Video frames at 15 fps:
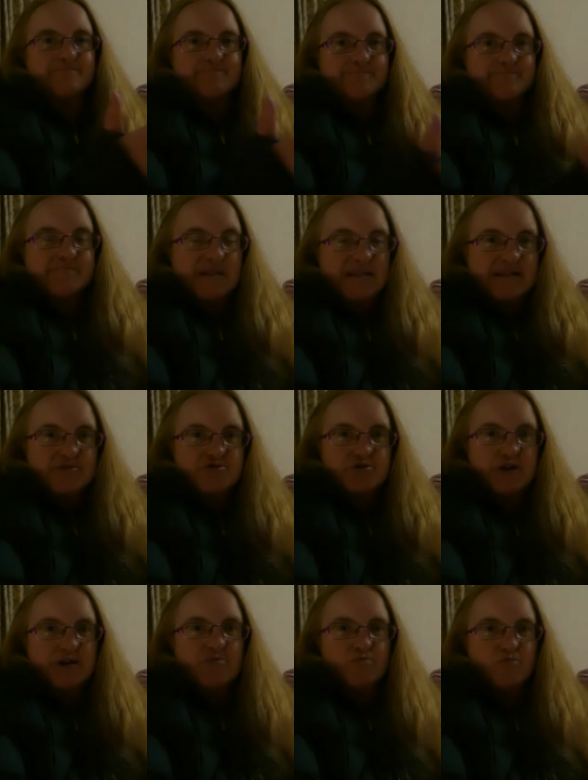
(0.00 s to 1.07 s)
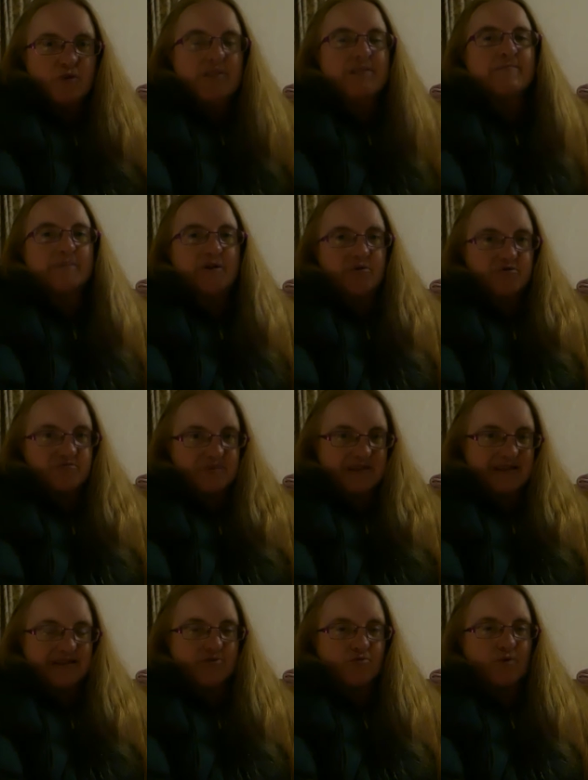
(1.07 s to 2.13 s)
Messenger was the most
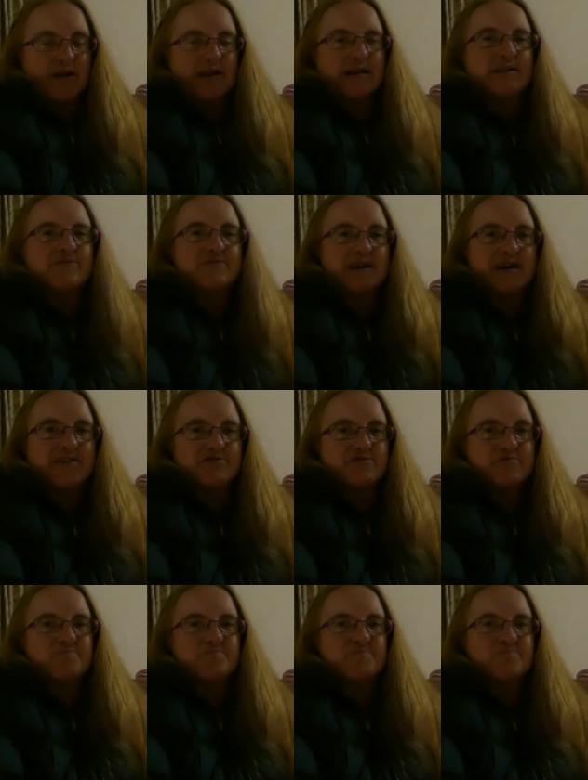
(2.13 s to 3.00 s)
recent one in around